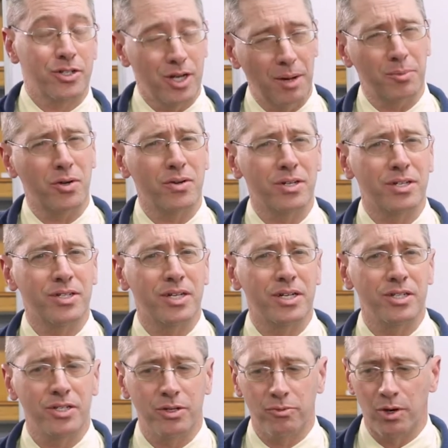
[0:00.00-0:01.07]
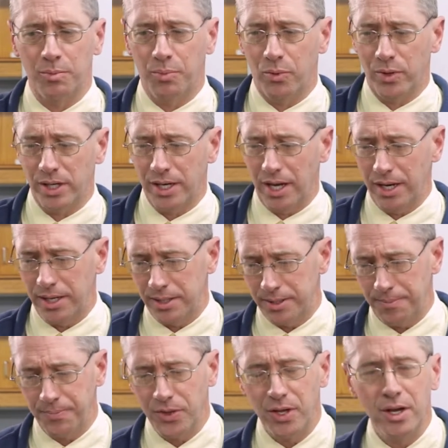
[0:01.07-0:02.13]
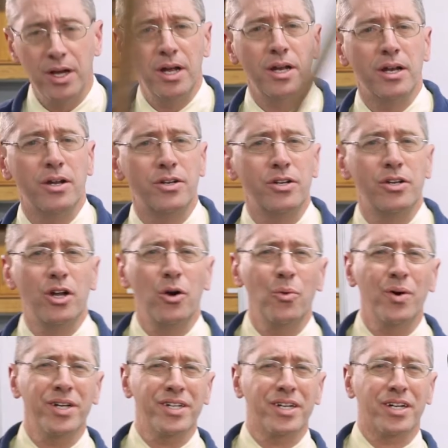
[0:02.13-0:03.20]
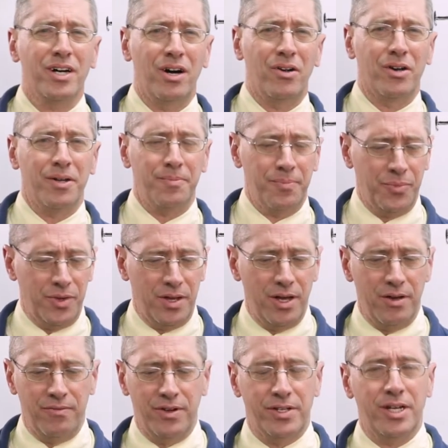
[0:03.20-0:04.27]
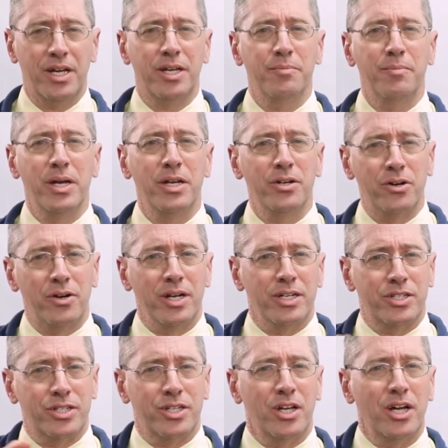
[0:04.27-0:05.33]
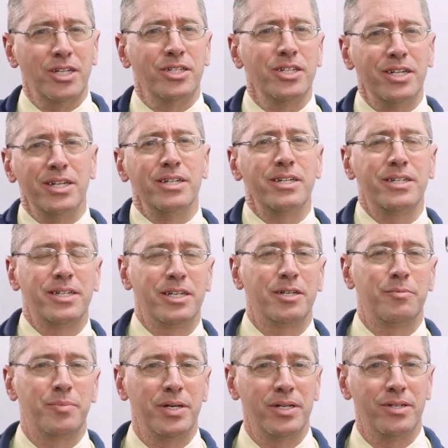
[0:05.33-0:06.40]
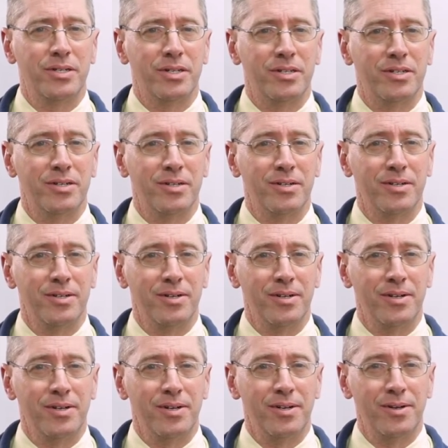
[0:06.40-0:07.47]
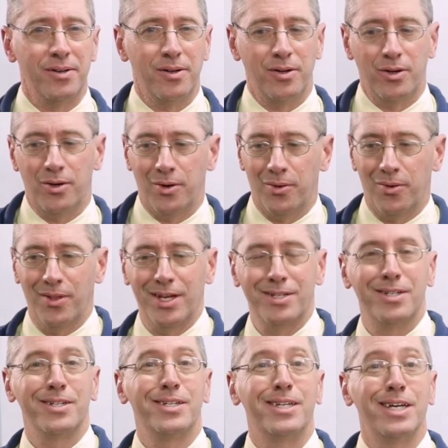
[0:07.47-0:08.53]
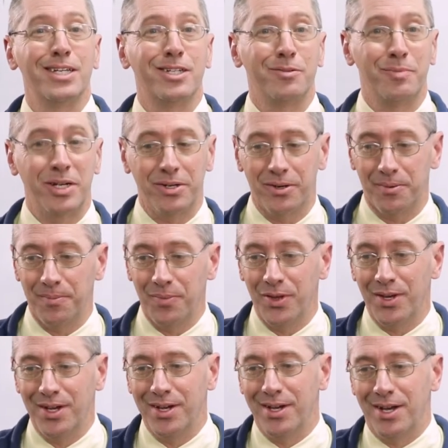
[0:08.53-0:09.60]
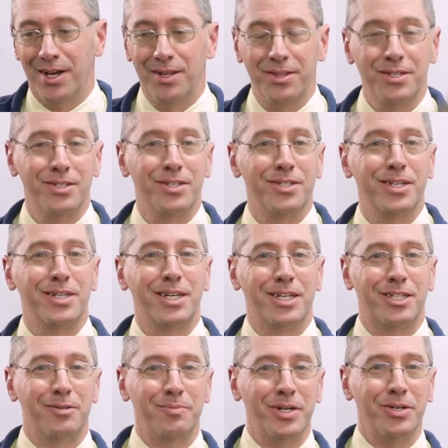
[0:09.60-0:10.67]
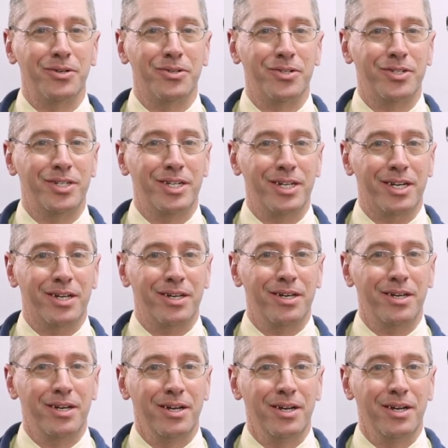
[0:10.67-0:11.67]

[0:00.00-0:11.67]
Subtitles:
So I'm going to say 0.8. Now, do you know what to call it if you take a meter and slice it into 10 pieces? Well, that's a decimeter, and this is a decimeter stick.